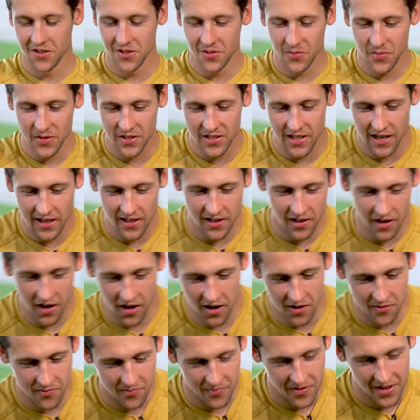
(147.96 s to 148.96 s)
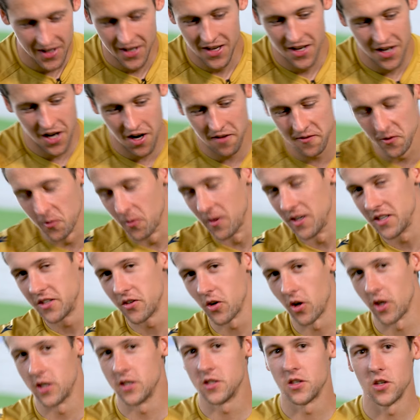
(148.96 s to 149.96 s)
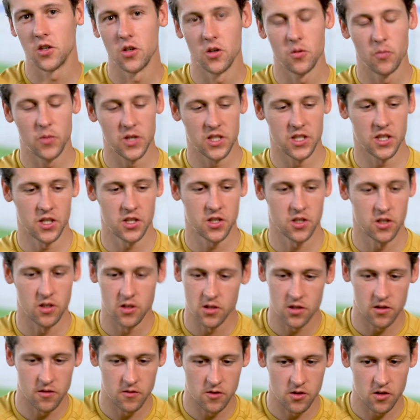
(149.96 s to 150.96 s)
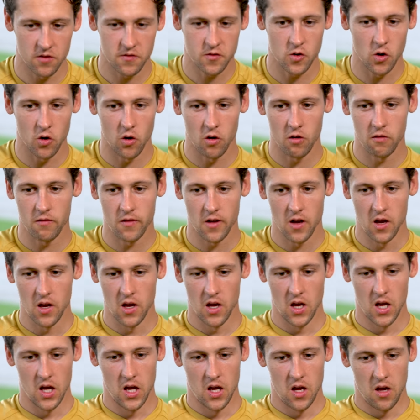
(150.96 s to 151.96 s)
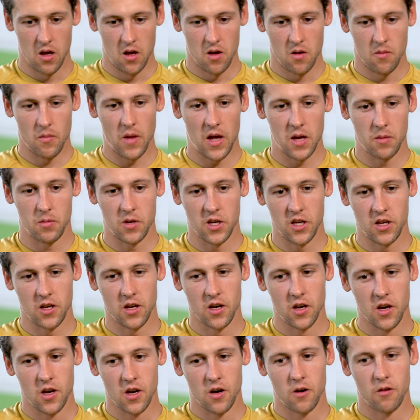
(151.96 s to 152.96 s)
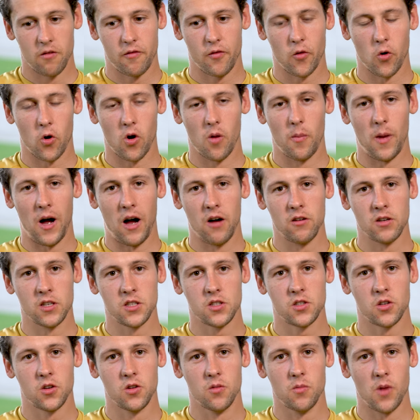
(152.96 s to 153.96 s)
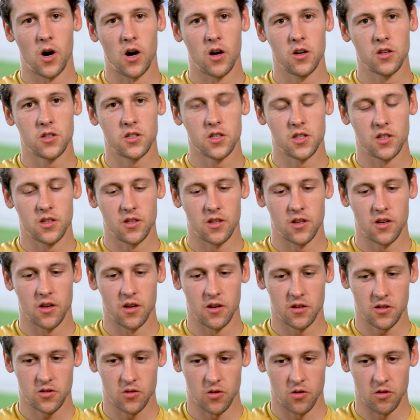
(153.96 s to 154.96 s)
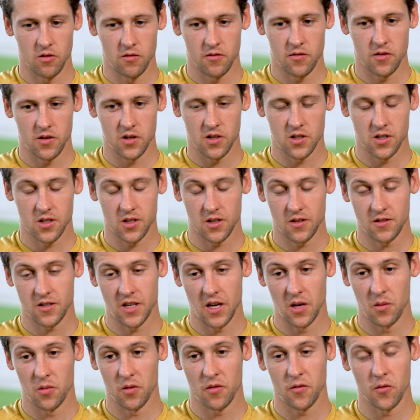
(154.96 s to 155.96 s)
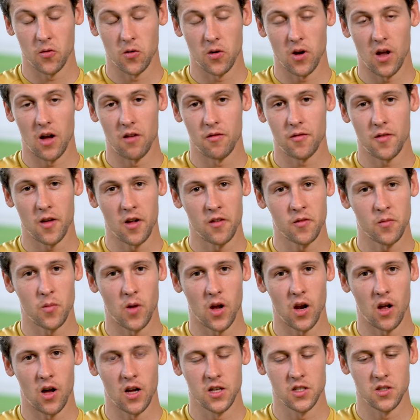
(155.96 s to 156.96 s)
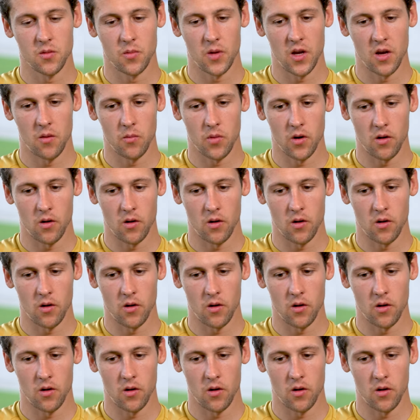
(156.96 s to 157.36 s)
Yeah, 100%. I've always got into good positions and sort of maybe thought about it too much and sort of said it before, like fluffed my lines a bit.